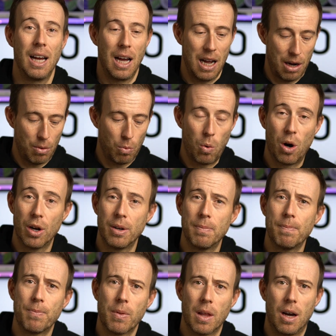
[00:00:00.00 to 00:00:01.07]
One,
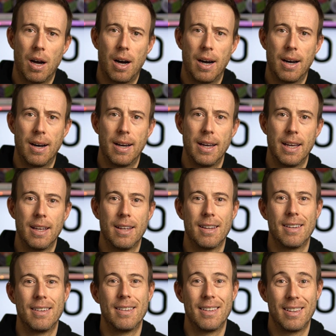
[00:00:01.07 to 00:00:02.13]
I
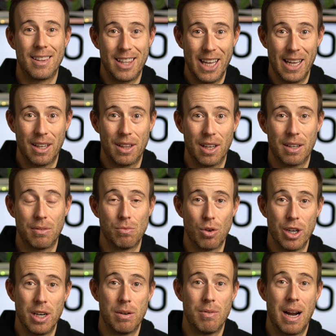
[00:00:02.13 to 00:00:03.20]
think that
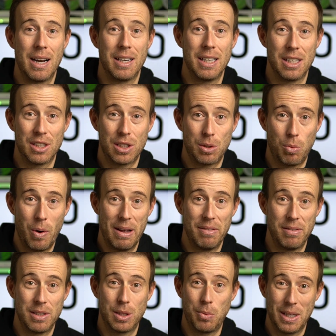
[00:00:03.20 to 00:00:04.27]
running around in a
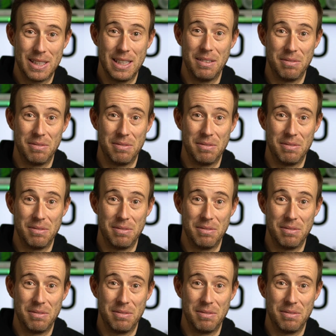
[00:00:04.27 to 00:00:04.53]
sweaty